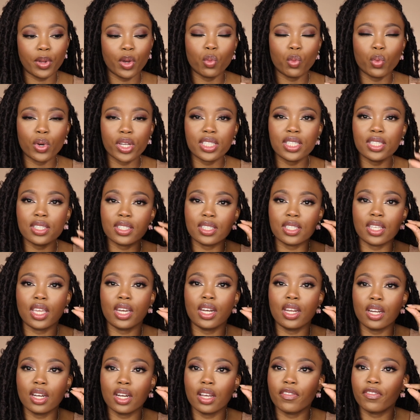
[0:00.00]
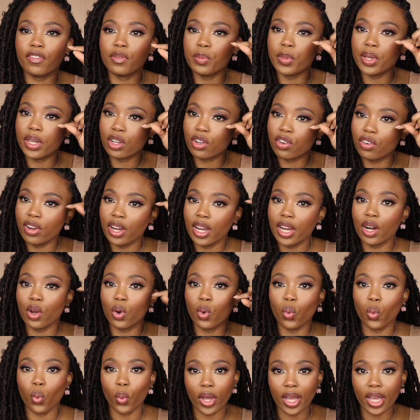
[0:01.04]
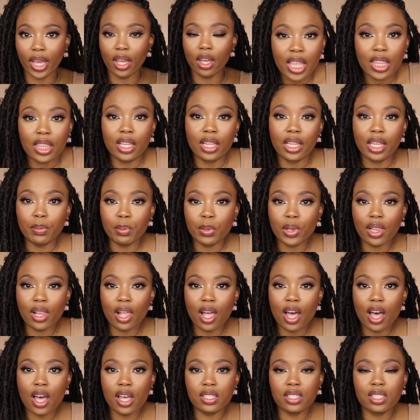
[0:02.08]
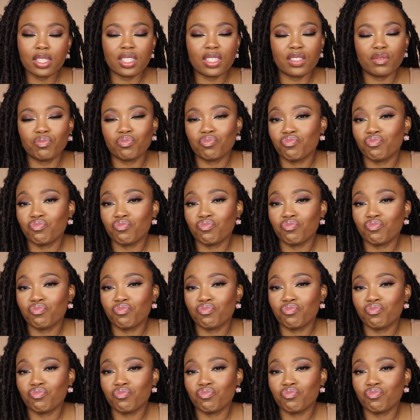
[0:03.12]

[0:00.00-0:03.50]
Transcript: It wasn't skinny enough for me to create a wing. The lip gloss,